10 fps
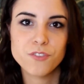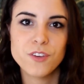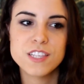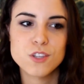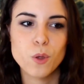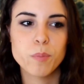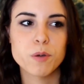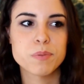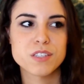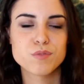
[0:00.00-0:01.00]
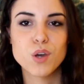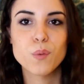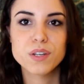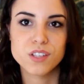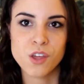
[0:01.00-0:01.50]
that defeats the whole purpose
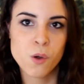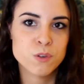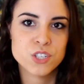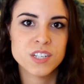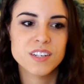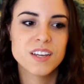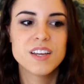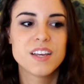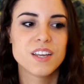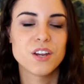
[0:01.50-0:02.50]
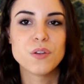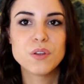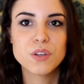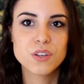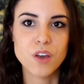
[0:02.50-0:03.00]
of going to the ocean. You
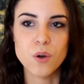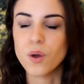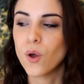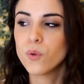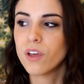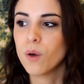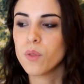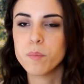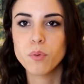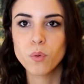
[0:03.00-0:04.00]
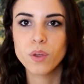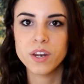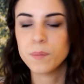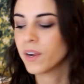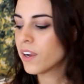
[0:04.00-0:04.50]
know, you can go to a hotel with a
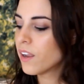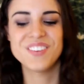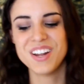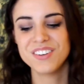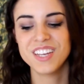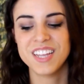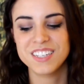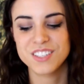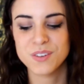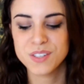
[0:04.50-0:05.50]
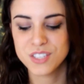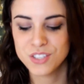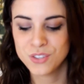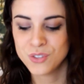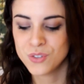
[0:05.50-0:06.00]
pool anywhere. But I really liked
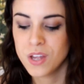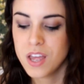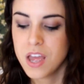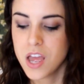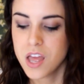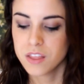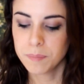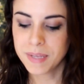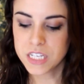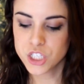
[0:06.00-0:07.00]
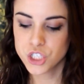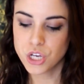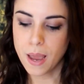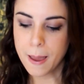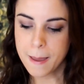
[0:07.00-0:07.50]
going to the
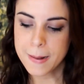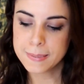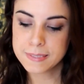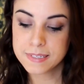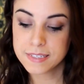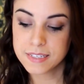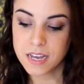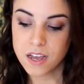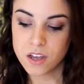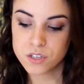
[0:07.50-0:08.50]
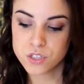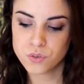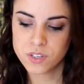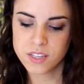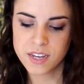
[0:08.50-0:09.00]
beach, and I
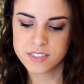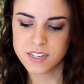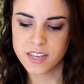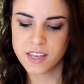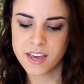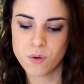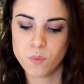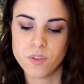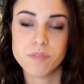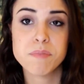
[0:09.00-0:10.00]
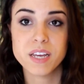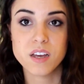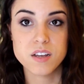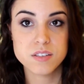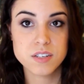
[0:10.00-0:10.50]
also really liked hanging out with
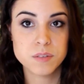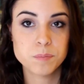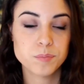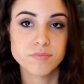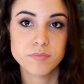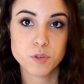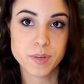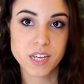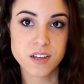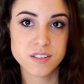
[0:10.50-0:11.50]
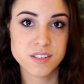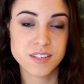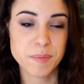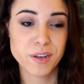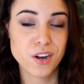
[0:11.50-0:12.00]
my cousins
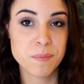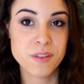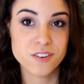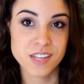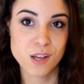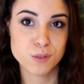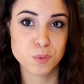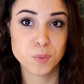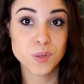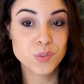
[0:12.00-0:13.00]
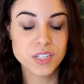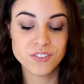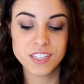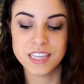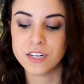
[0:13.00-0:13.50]
at my grandmother's house when we were really,
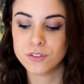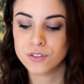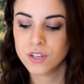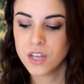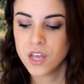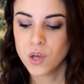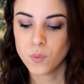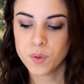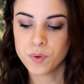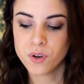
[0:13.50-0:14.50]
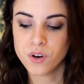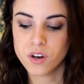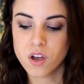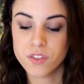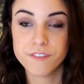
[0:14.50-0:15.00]
really little. We were
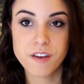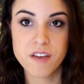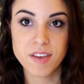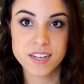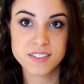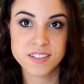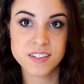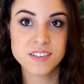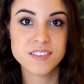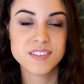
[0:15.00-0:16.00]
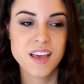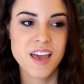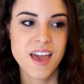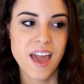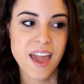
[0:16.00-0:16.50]
called the 5 Aces,
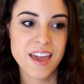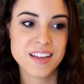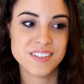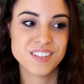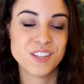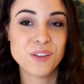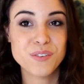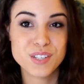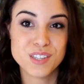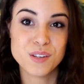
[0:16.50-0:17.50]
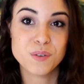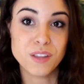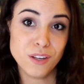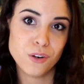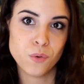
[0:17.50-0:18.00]
and the only reason,
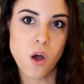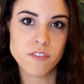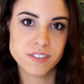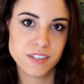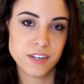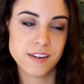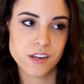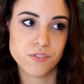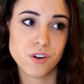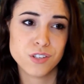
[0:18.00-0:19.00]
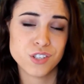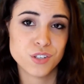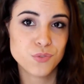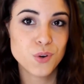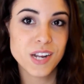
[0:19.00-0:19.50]
obviously in a deck of cards there are
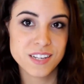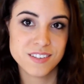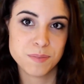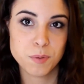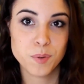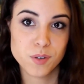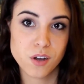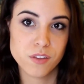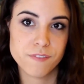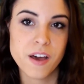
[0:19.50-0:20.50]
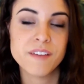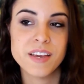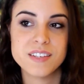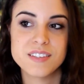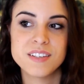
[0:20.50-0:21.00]
4 aces, but we were called the 5
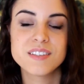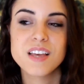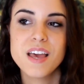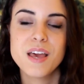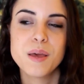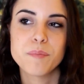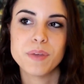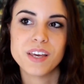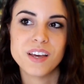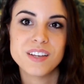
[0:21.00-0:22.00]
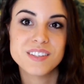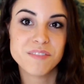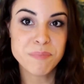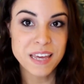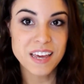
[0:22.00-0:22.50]
Aces because of
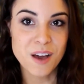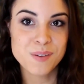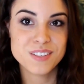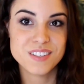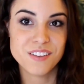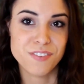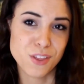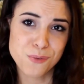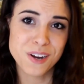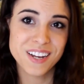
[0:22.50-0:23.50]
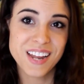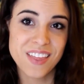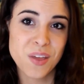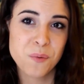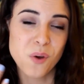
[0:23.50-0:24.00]
me. I was the 5th one,
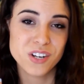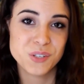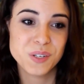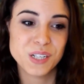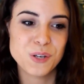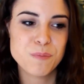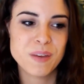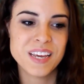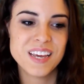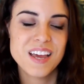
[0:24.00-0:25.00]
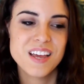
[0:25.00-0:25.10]
and they wanted to include me,